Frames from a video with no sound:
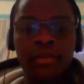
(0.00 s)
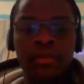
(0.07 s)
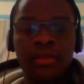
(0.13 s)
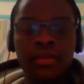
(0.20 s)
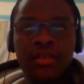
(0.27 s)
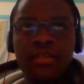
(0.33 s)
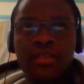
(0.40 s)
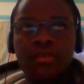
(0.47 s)

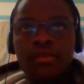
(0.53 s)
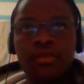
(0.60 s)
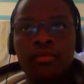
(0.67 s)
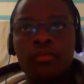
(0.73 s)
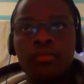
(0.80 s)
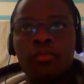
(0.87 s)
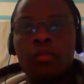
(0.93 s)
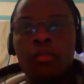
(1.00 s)
So
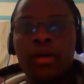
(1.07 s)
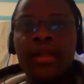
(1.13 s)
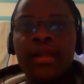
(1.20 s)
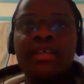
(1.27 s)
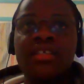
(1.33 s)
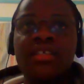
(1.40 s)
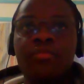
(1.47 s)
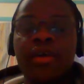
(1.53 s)
what is a
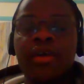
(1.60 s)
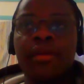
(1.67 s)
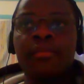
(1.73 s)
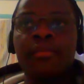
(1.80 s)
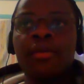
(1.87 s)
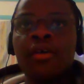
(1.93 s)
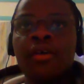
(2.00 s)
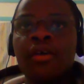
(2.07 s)
prime?
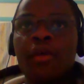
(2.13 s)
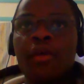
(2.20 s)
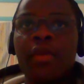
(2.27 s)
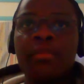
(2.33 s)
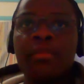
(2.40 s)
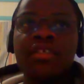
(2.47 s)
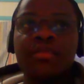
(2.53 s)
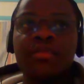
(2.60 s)
A prime is
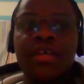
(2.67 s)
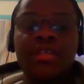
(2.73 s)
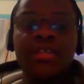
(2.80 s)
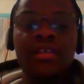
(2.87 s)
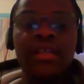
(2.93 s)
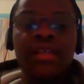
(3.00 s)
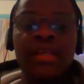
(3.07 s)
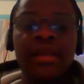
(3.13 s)
basically
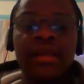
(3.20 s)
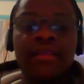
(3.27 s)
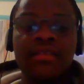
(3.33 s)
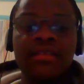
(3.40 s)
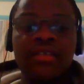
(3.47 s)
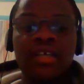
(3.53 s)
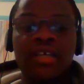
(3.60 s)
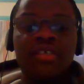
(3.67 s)
like the
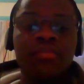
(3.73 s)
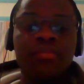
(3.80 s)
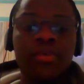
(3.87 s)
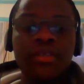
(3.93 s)
starting point,